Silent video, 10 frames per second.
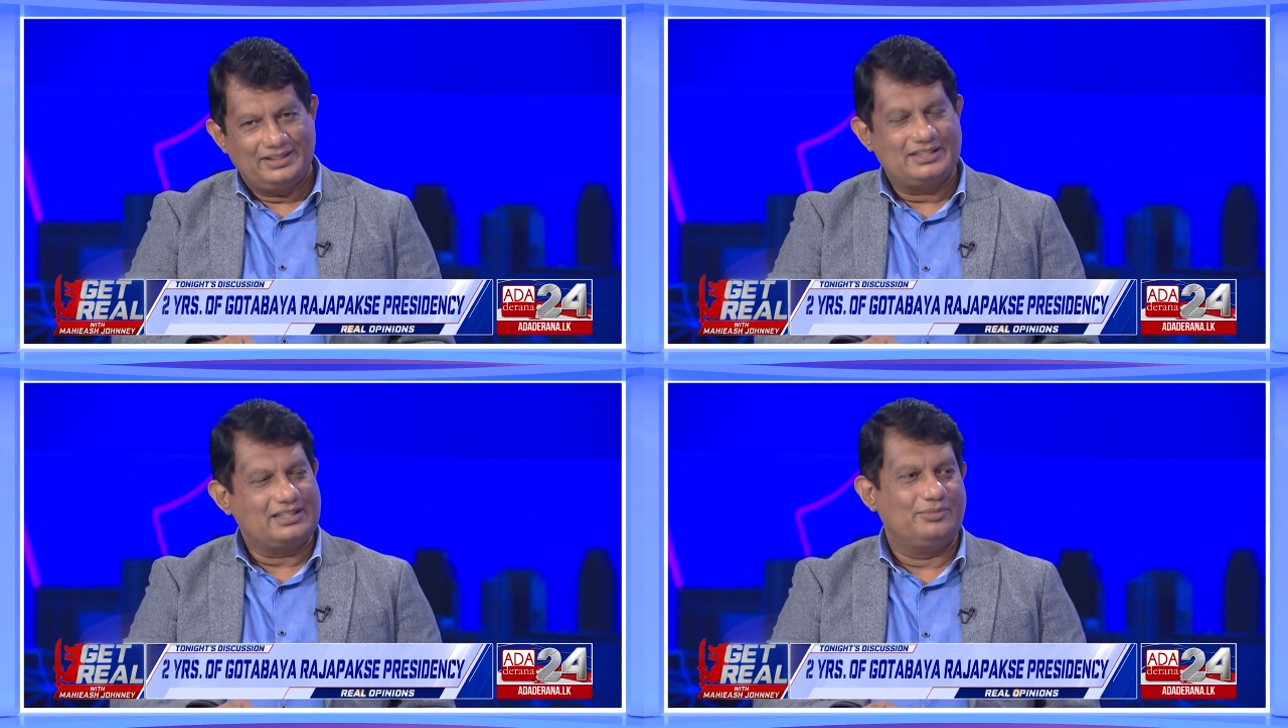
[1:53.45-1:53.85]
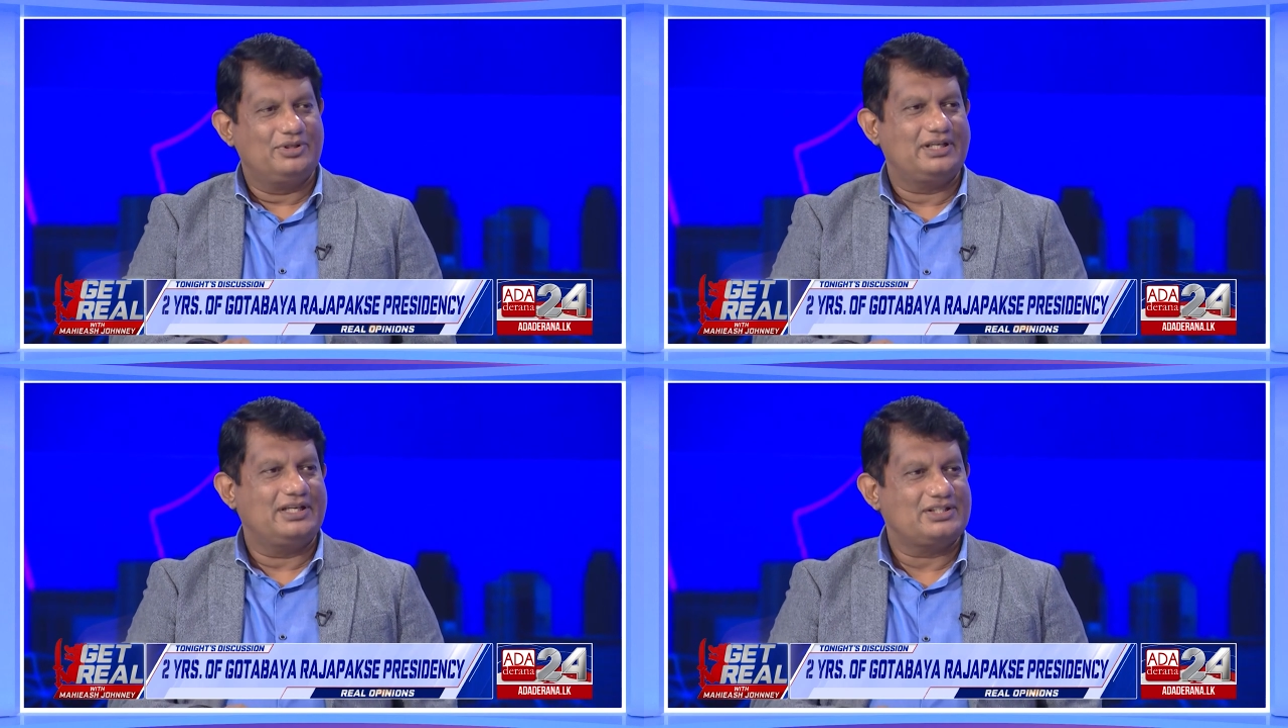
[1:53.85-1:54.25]
This
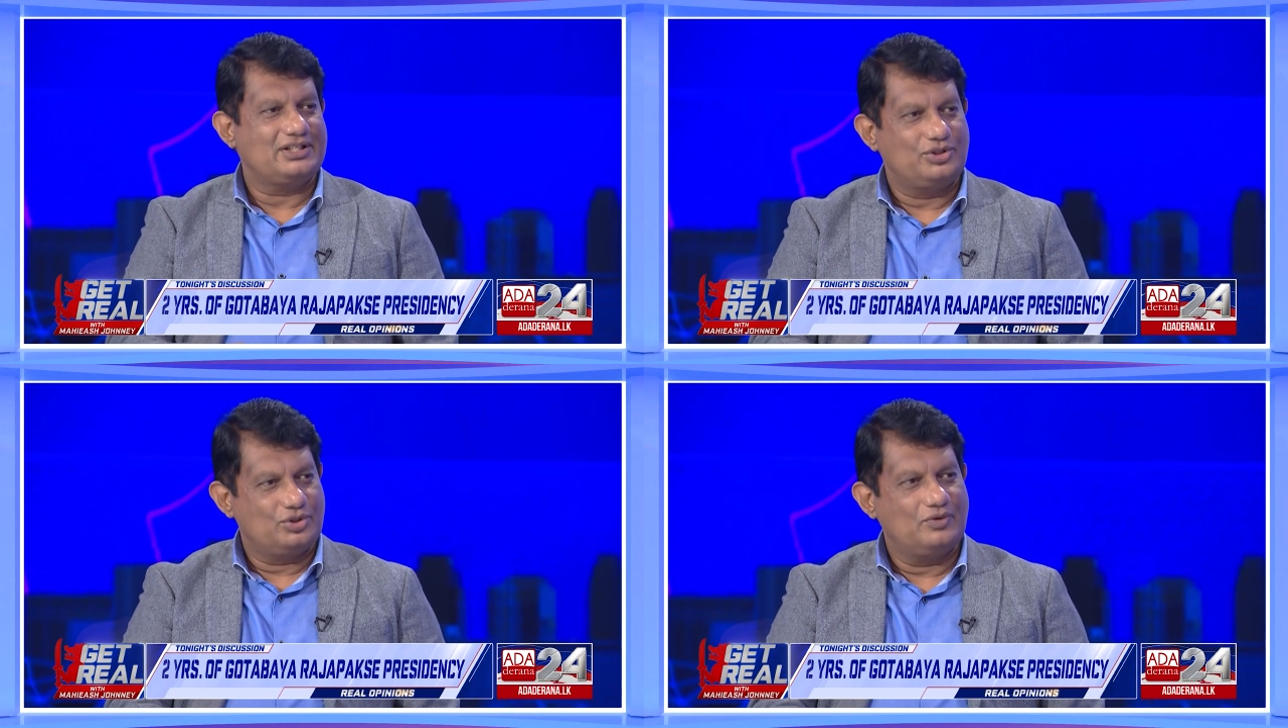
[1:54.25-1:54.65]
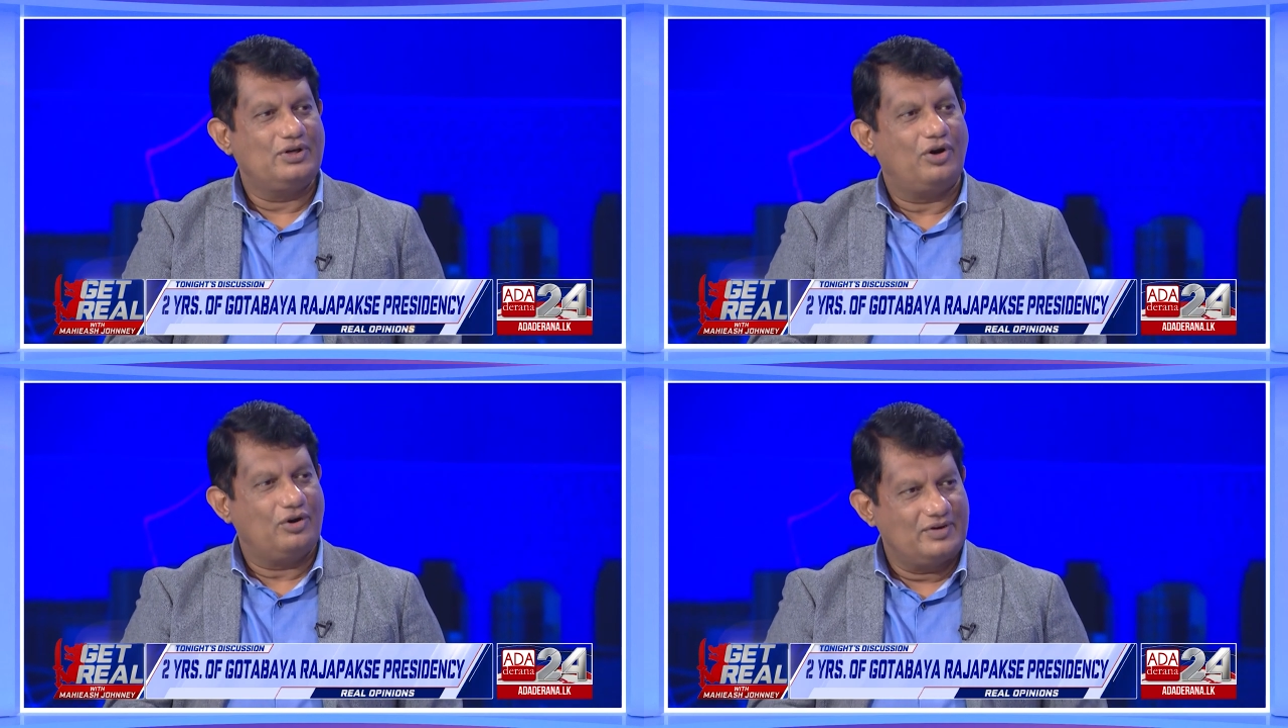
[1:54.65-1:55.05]
communication issue
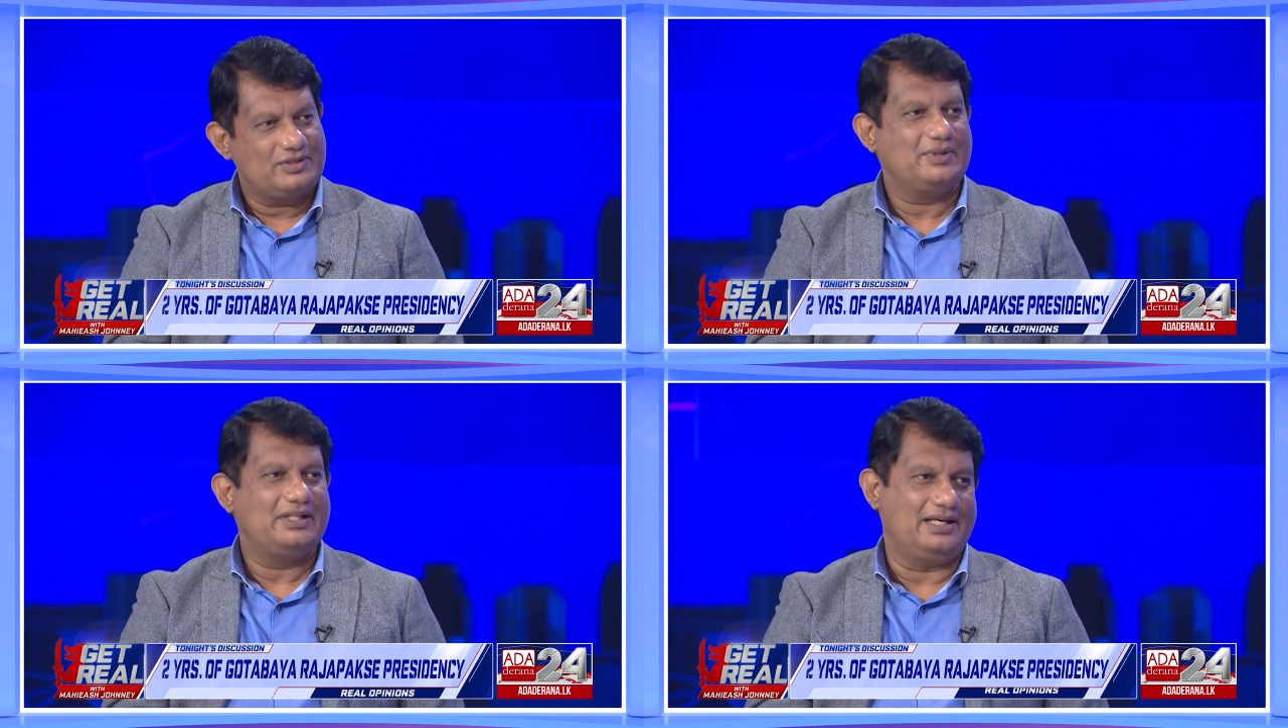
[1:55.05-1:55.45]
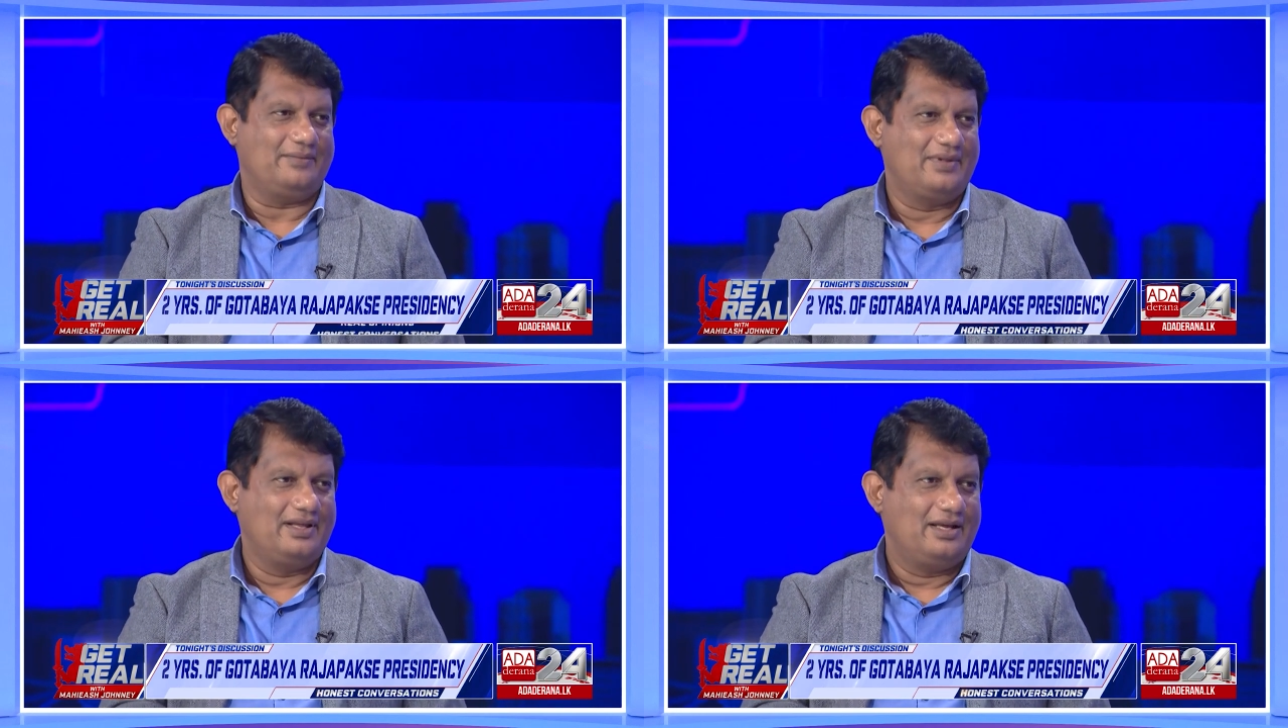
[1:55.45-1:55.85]
will always be there.